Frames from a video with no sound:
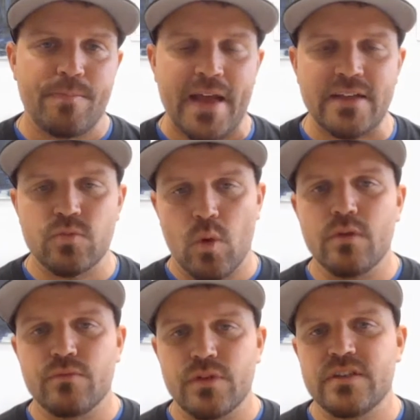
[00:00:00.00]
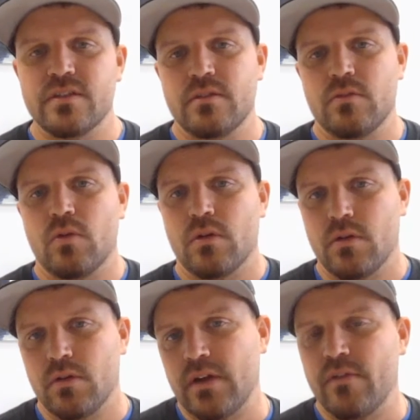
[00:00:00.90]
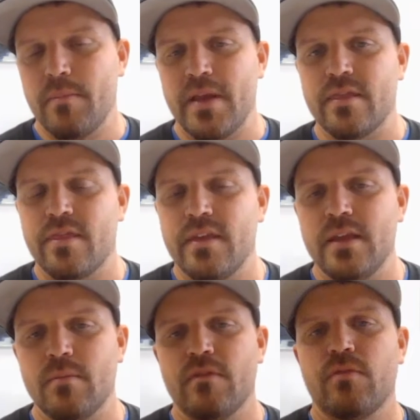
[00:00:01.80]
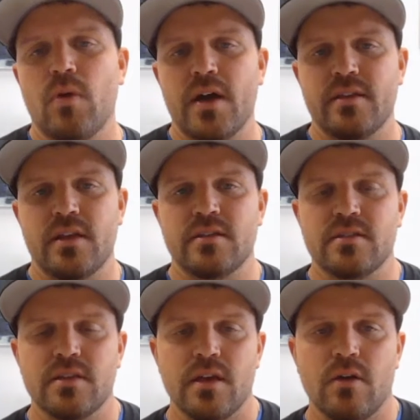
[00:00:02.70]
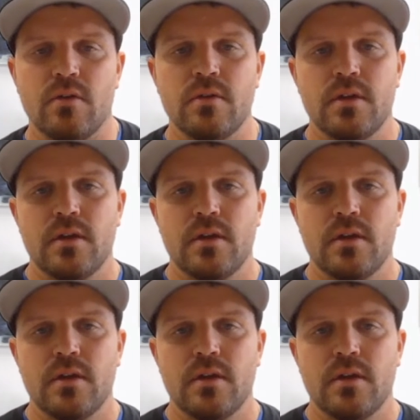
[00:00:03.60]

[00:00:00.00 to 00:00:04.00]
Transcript: that's one reason, or kind of a main theme of why the ACL,